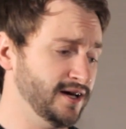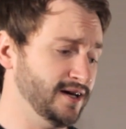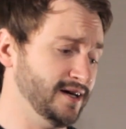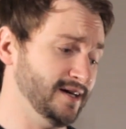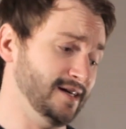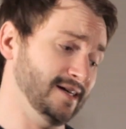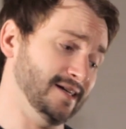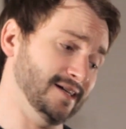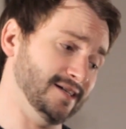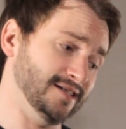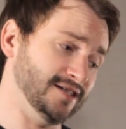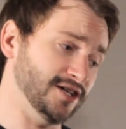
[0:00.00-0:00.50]

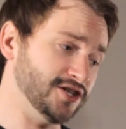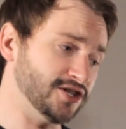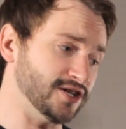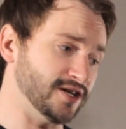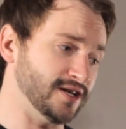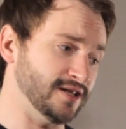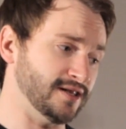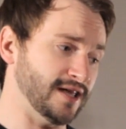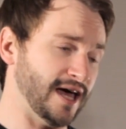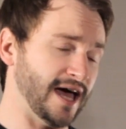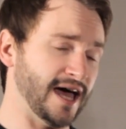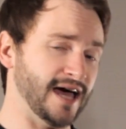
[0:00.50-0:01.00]
In
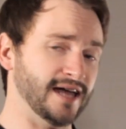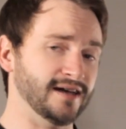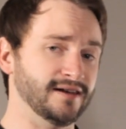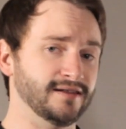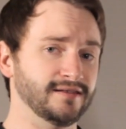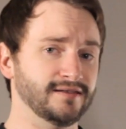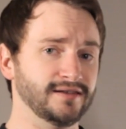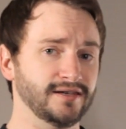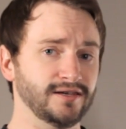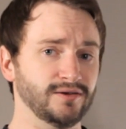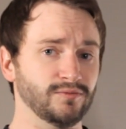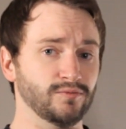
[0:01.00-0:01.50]
addition to that,
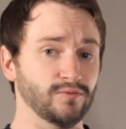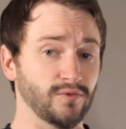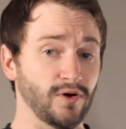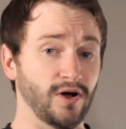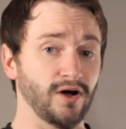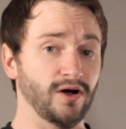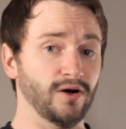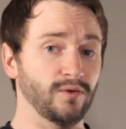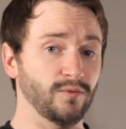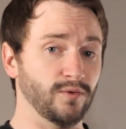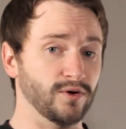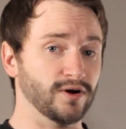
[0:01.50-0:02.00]
the
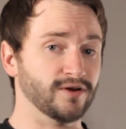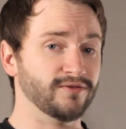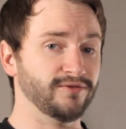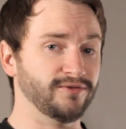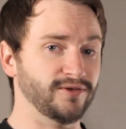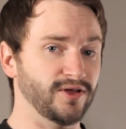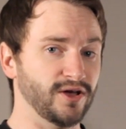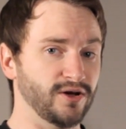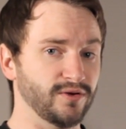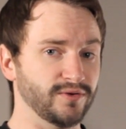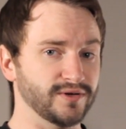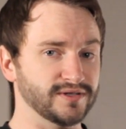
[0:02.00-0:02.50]
RAW
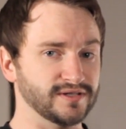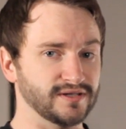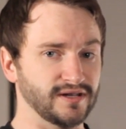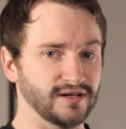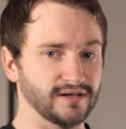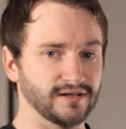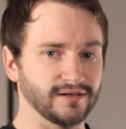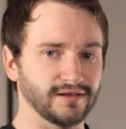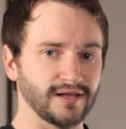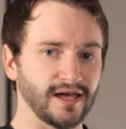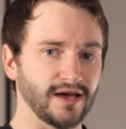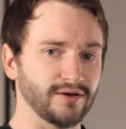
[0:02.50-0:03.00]
workflow is
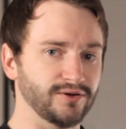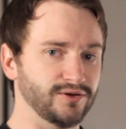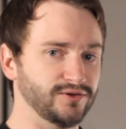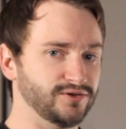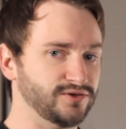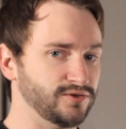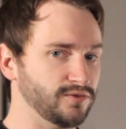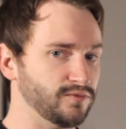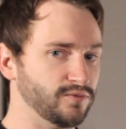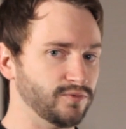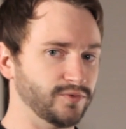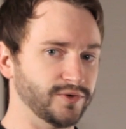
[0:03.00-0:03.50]
going to allow you
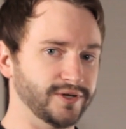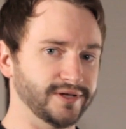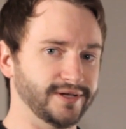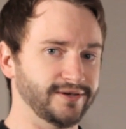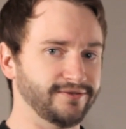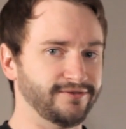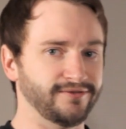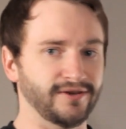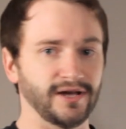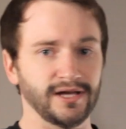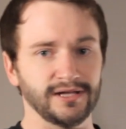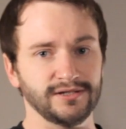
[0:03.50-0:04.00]
to
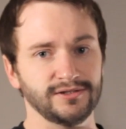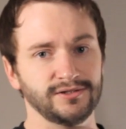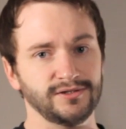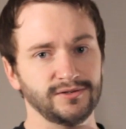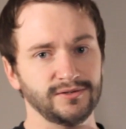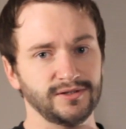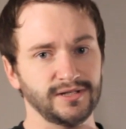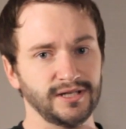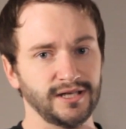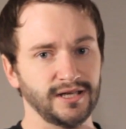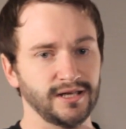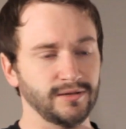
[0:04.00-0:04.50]
really
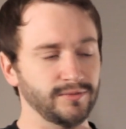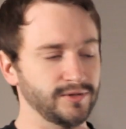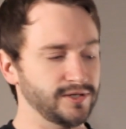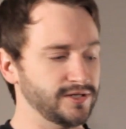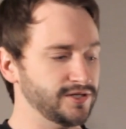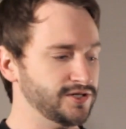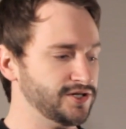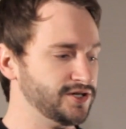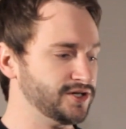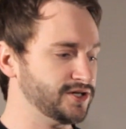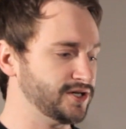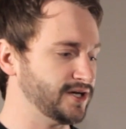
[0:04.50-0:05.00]
fine-tune the
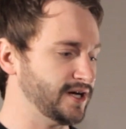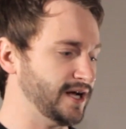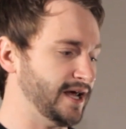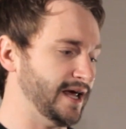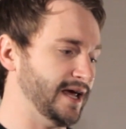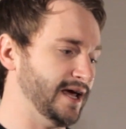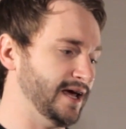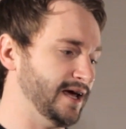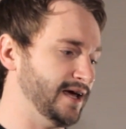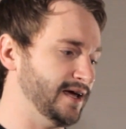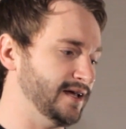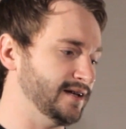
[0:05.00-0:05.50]
image
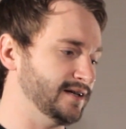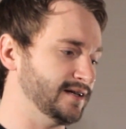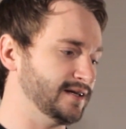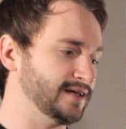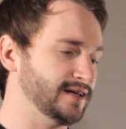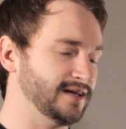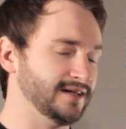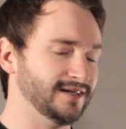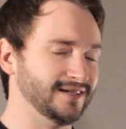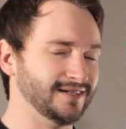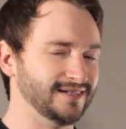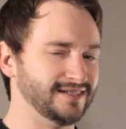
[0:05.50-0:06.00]
and
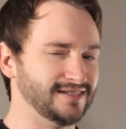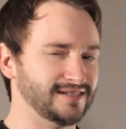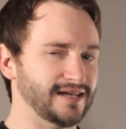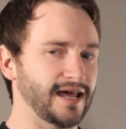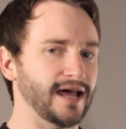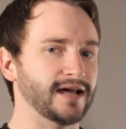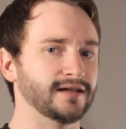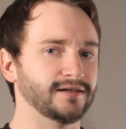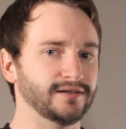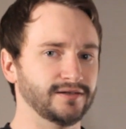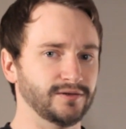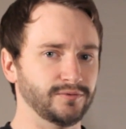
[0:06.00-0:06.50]
get it
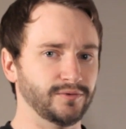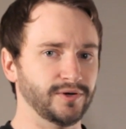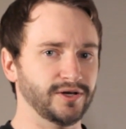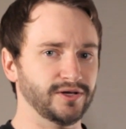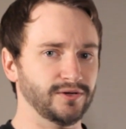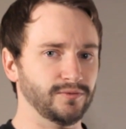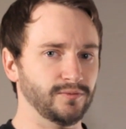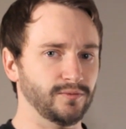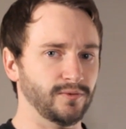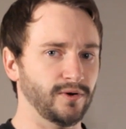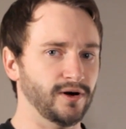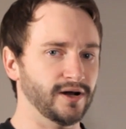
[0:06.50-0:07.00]
exactly the way
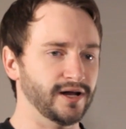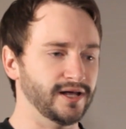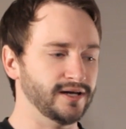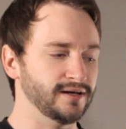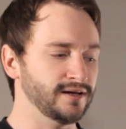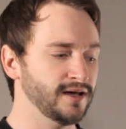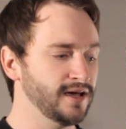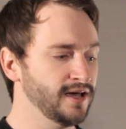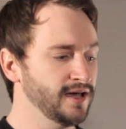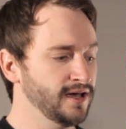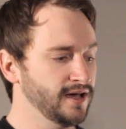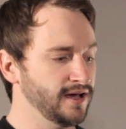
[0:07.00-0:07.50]
you want
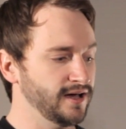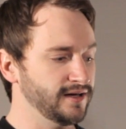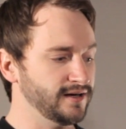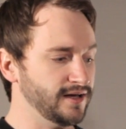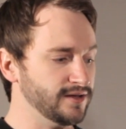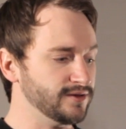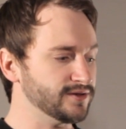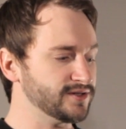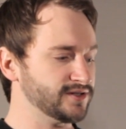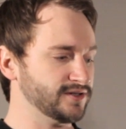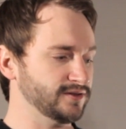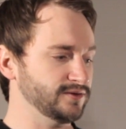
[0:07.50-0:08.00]
it.
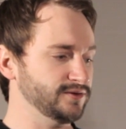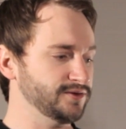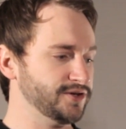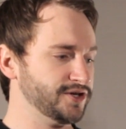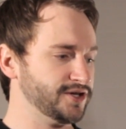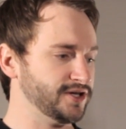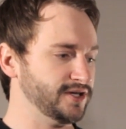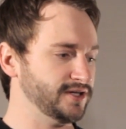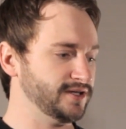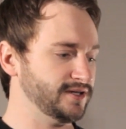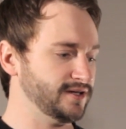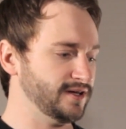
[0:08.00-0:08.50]
Another
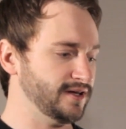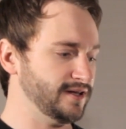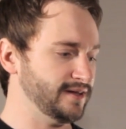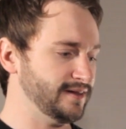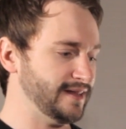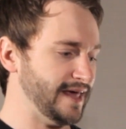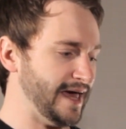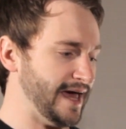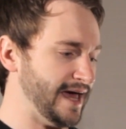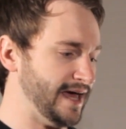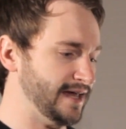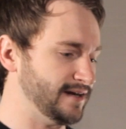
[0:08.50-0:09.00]
solution
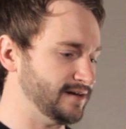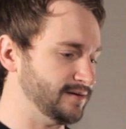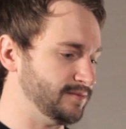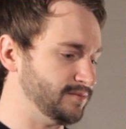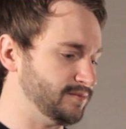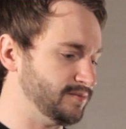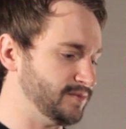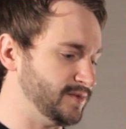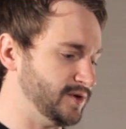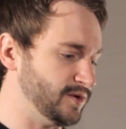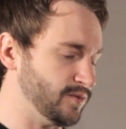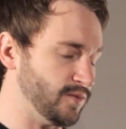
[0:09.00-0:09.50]

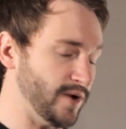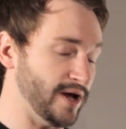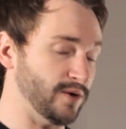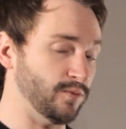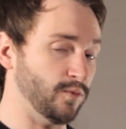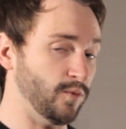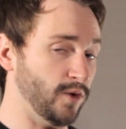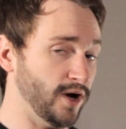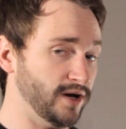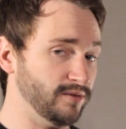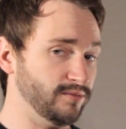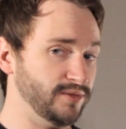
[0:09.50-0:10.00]
that the
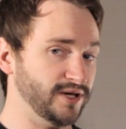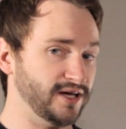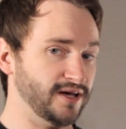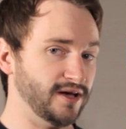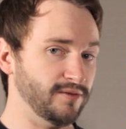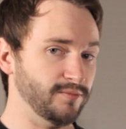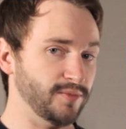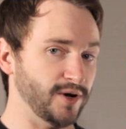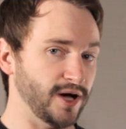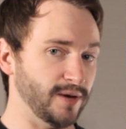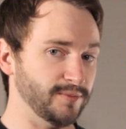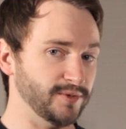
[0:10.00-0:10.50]
Red One
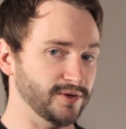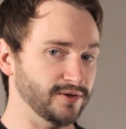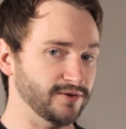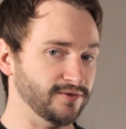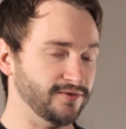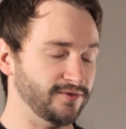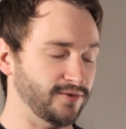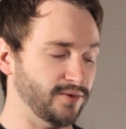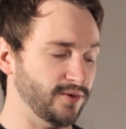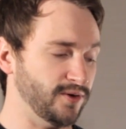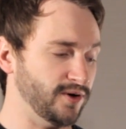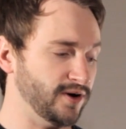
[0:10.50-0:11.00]
became
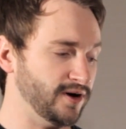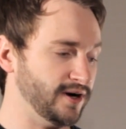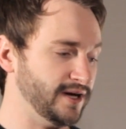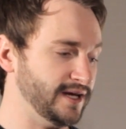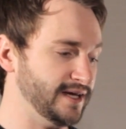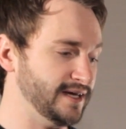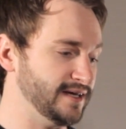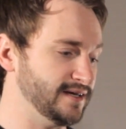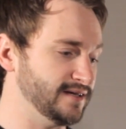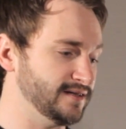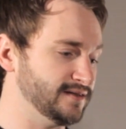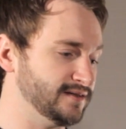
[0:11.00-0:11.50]
popular for
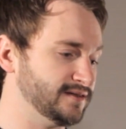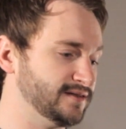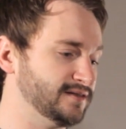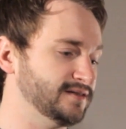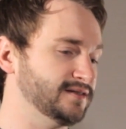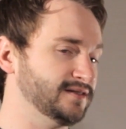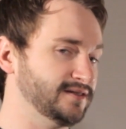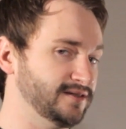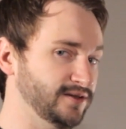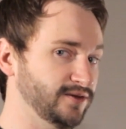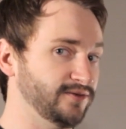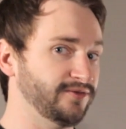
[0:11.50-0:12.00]
is
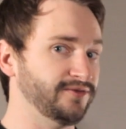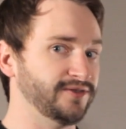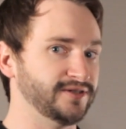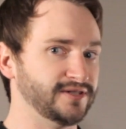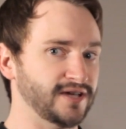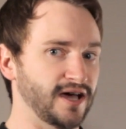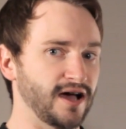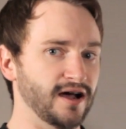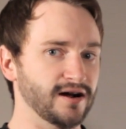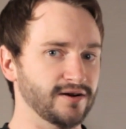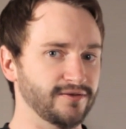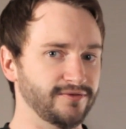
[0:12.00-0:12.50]
still
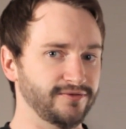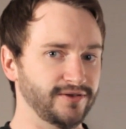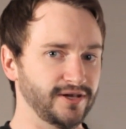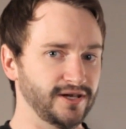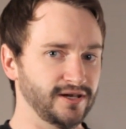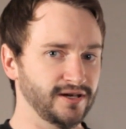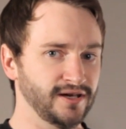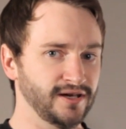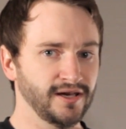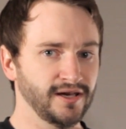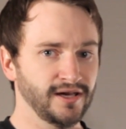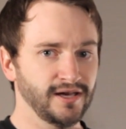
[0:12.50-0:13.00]
photography.